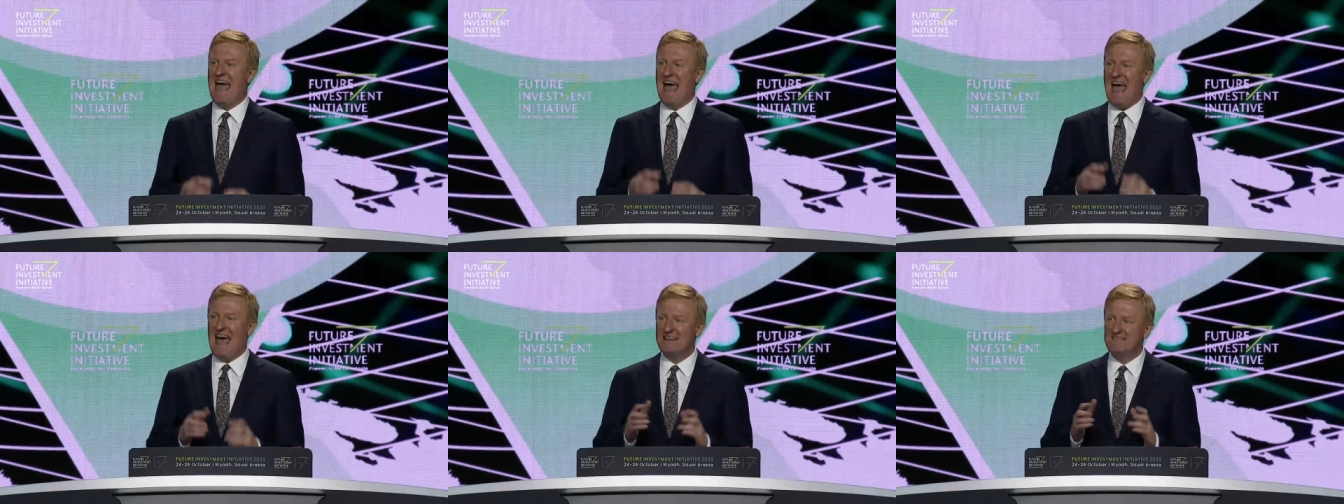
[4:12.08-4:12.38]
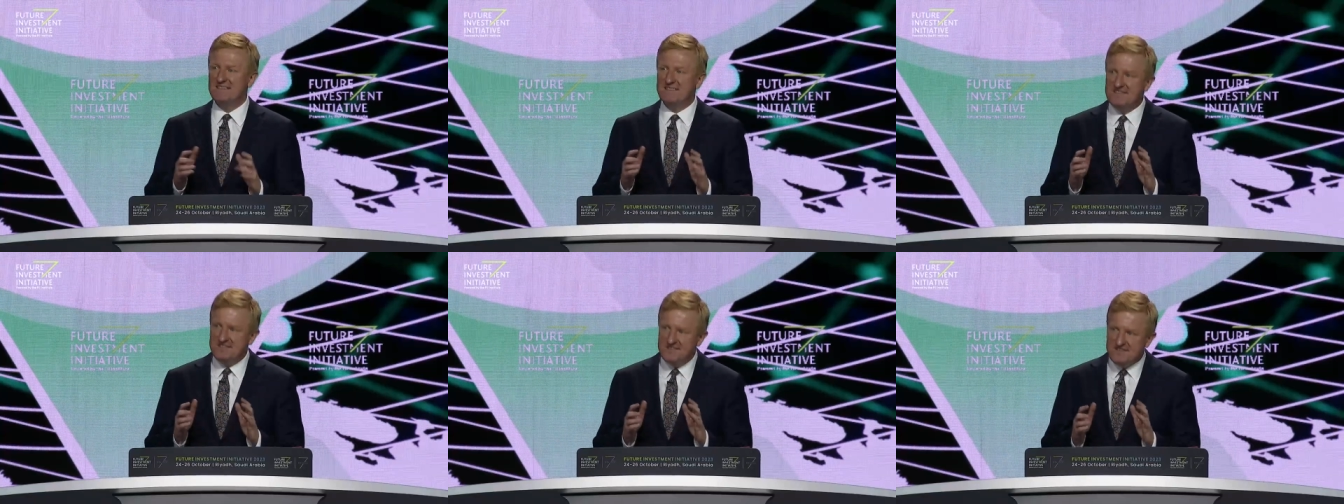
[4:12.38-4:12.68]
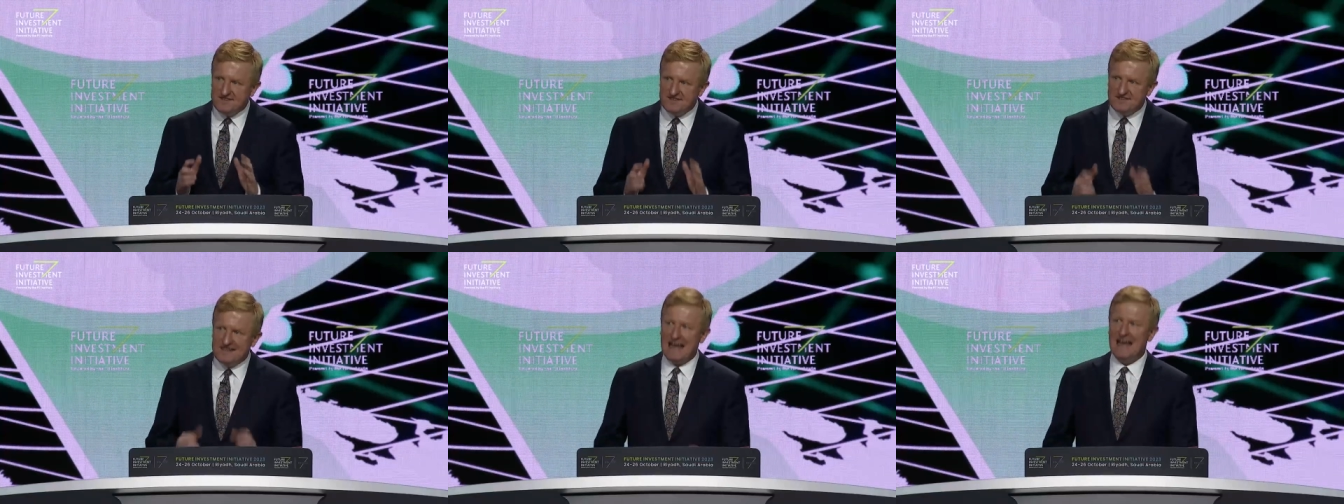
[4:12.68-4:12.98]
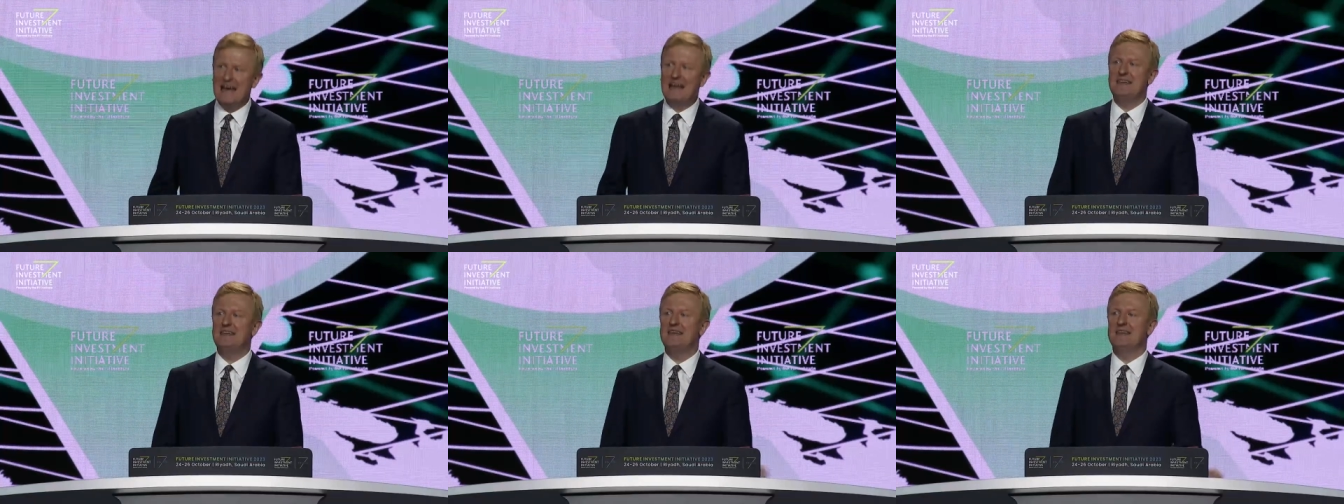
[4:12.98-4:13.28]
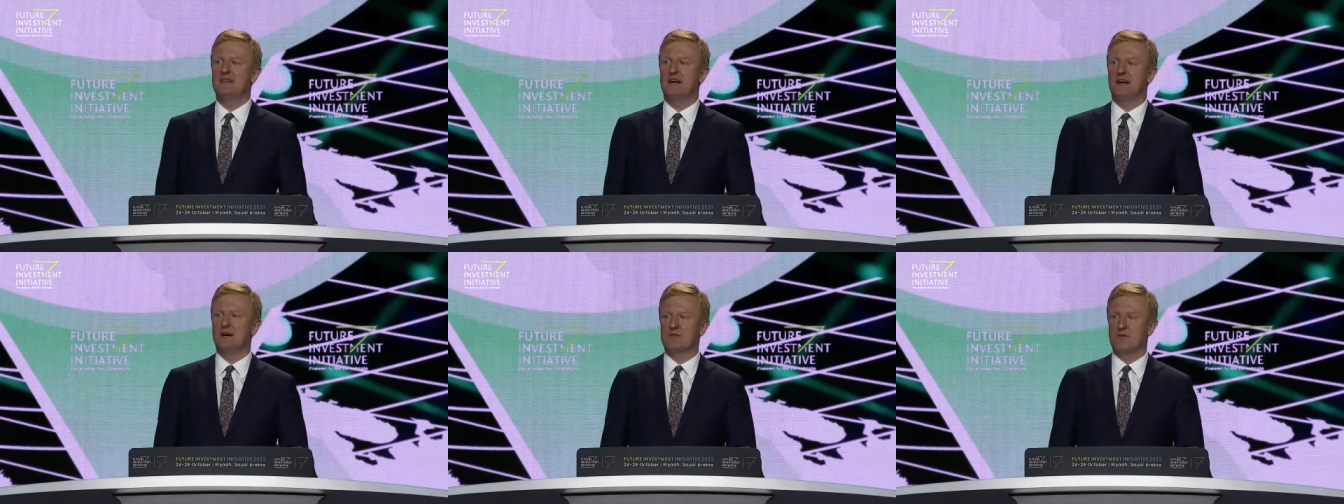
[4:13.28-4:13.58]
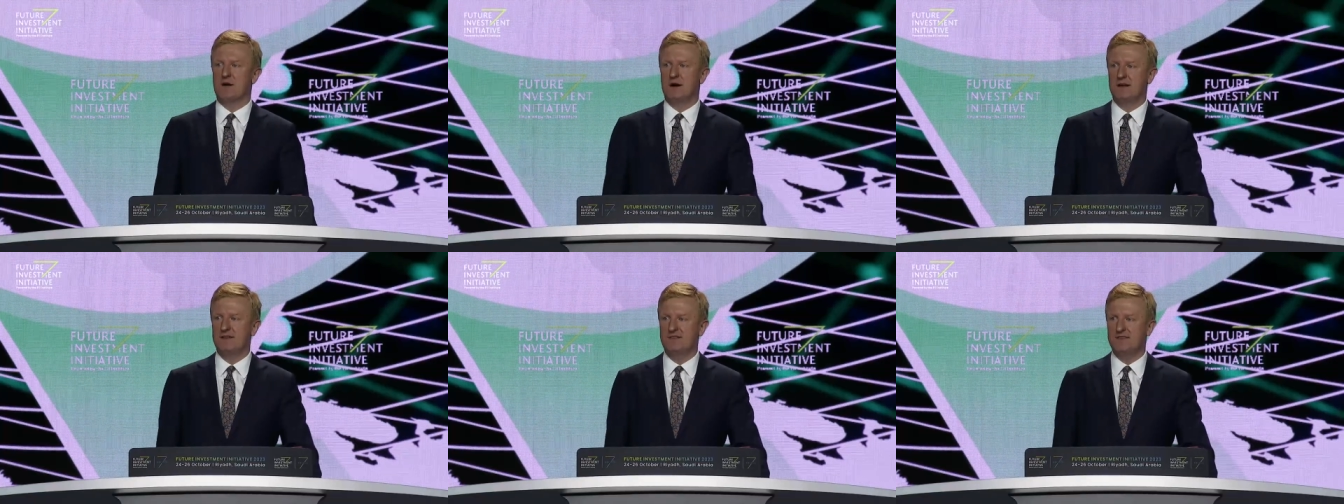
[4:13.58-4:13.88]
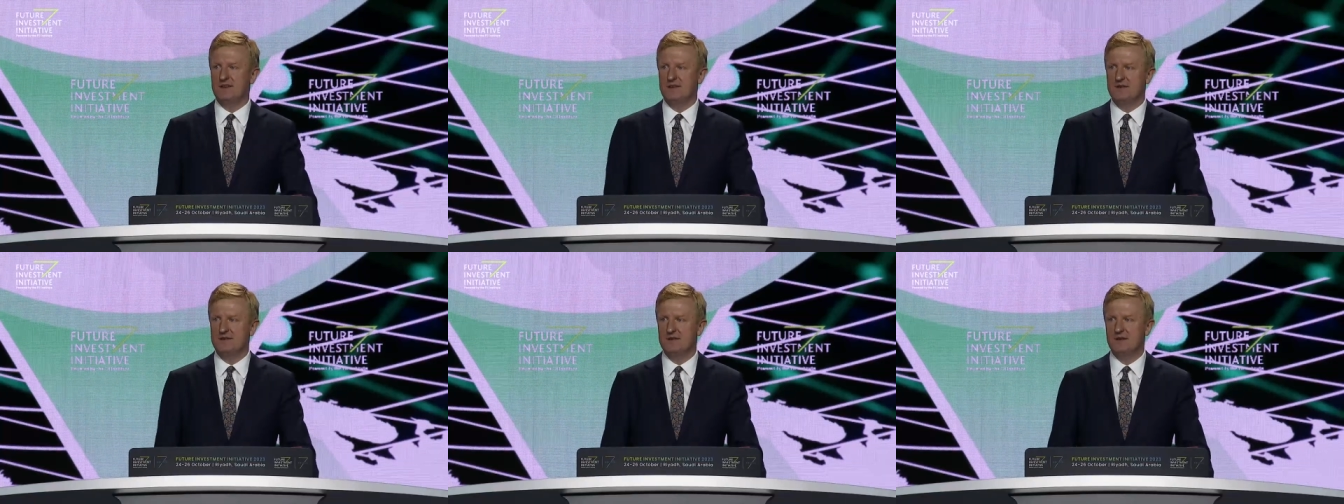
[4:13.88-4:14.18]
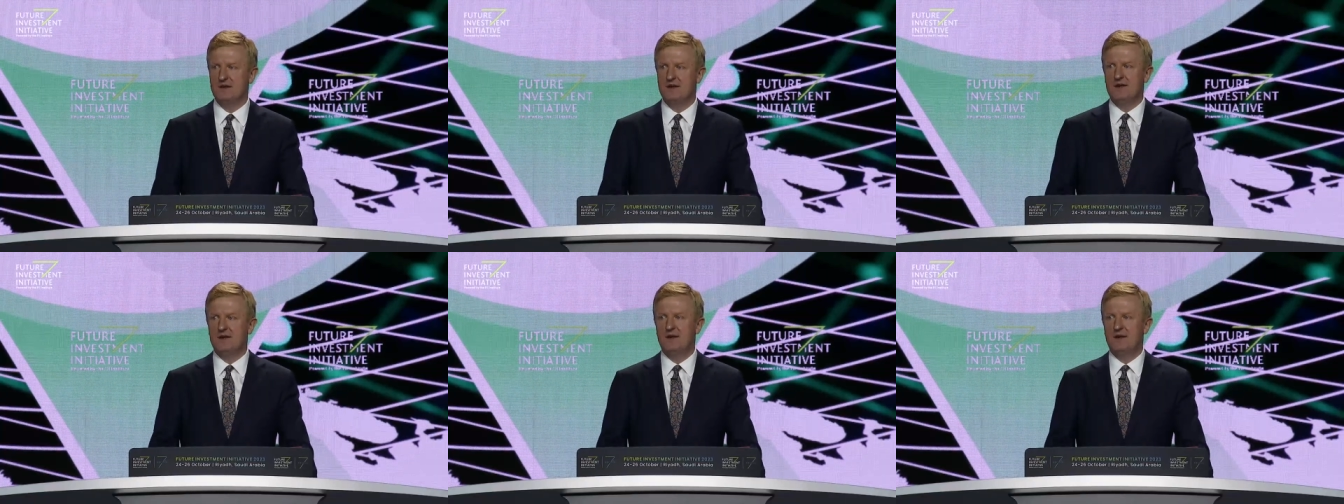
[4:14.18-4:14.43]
and scanning the horizon